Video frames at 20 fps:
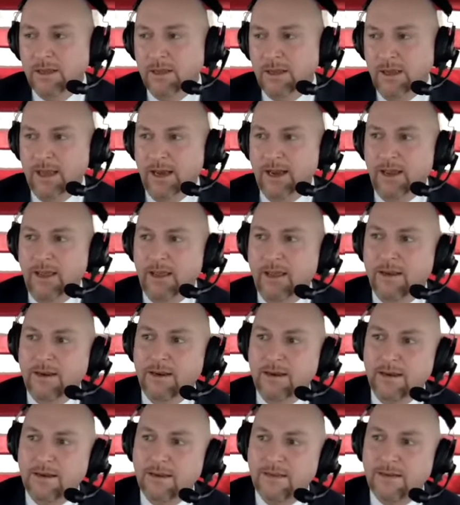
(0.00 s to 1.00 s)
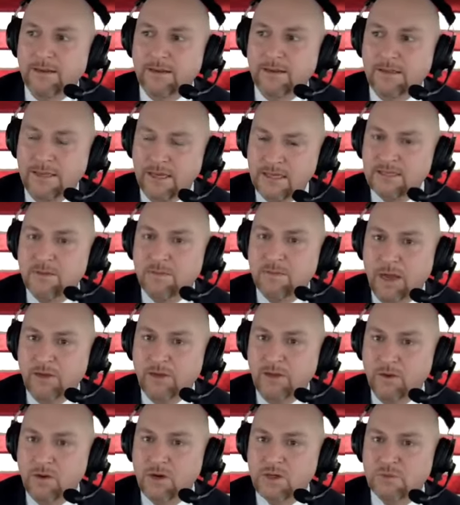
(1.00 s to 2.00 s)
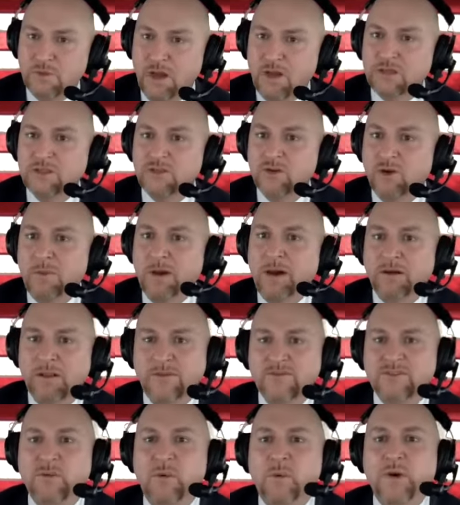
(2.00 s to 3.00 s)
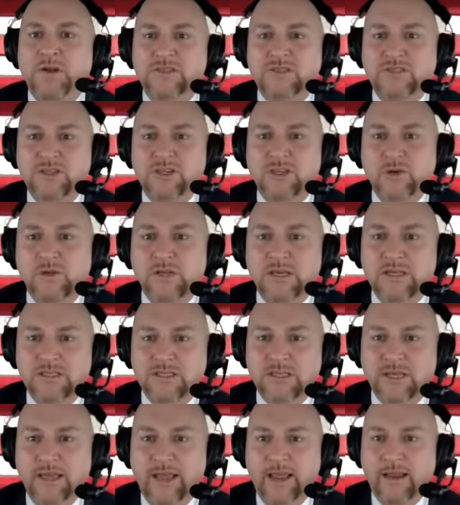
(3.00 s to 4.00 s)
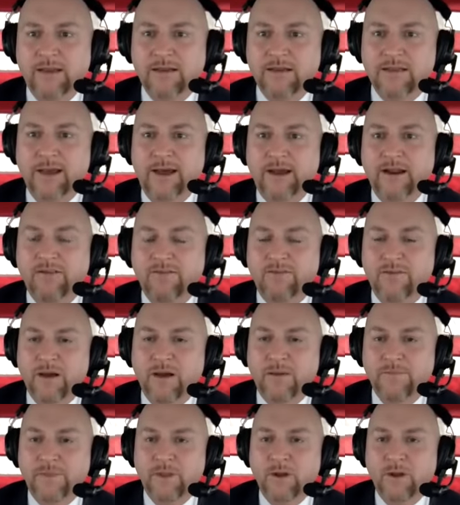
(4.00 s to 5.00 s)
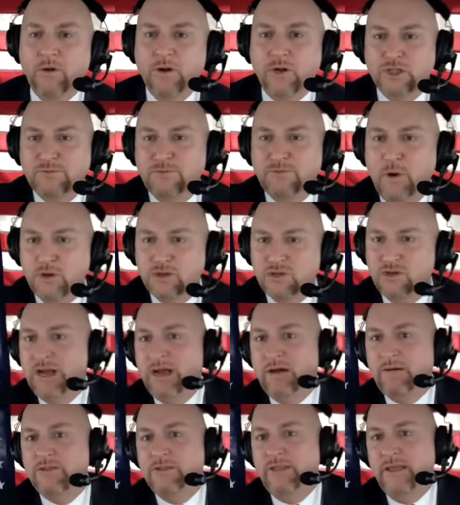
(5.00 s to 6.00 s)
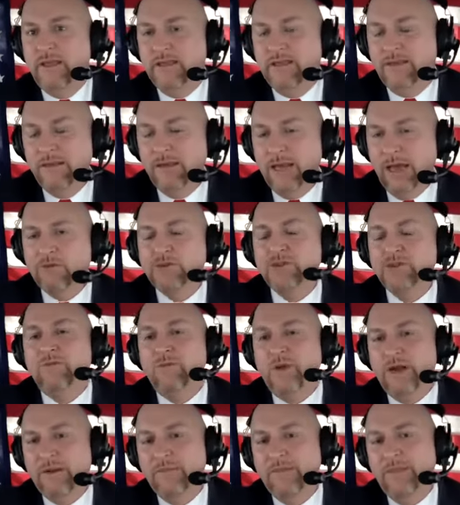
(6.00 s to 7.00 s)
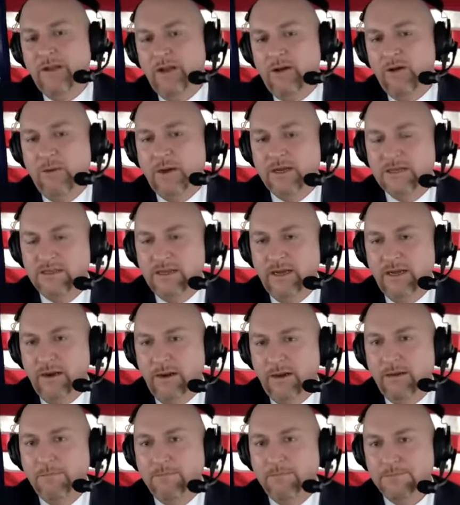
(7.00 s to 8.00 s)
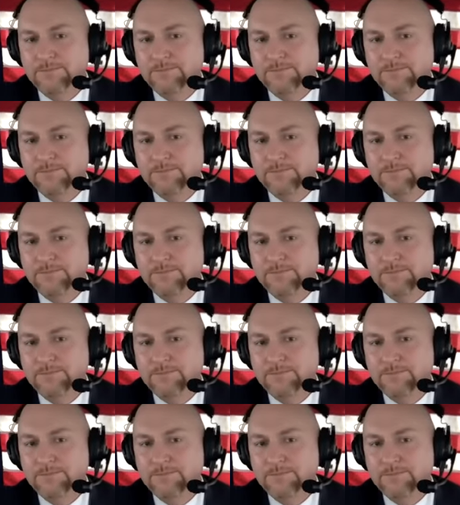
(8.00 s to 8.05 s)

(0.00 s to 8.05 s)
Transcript: And yes, about yours, but also about if someone wants to do this to gain kind of their own exposure, how would you recommend they go about setting it up?